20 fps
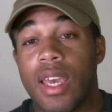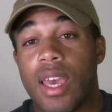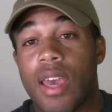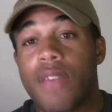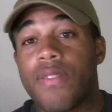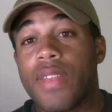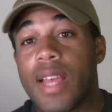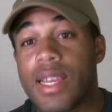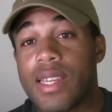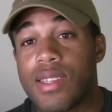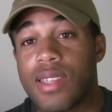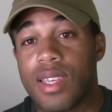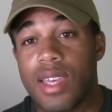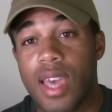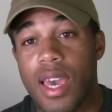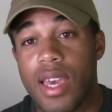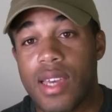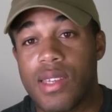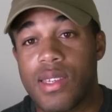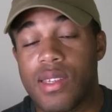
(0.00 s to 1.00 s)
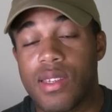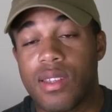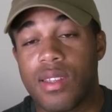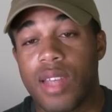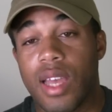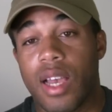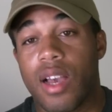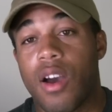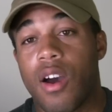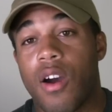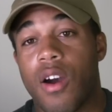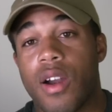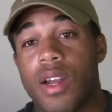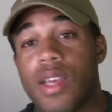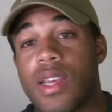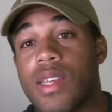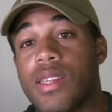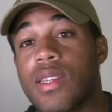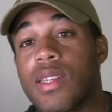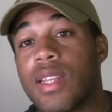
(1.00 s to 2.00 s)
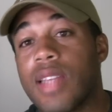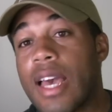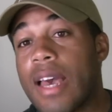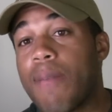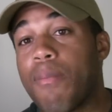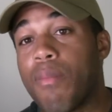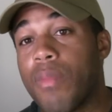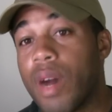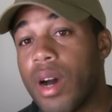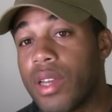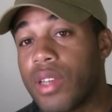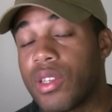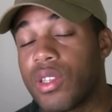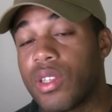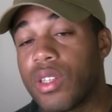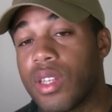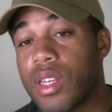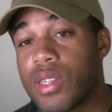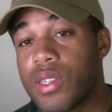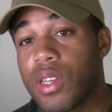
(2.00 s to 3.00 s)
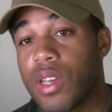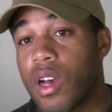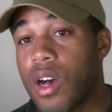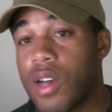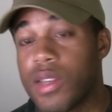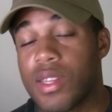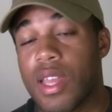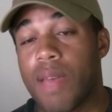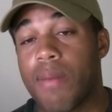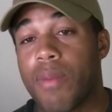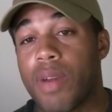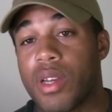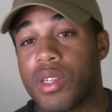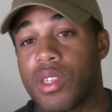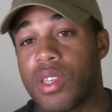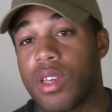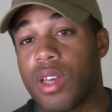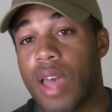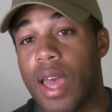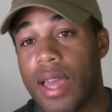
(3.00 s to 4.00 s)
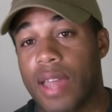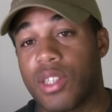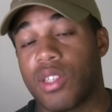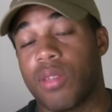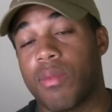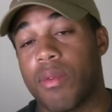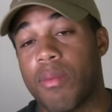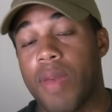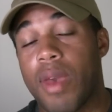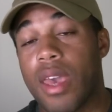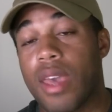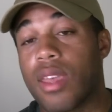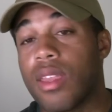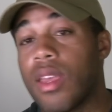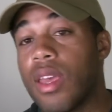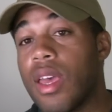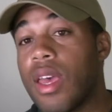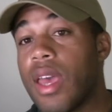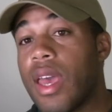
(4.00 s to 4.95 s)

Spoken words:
If that's the case, that card isn't that much, doesn't cost that much to actually make.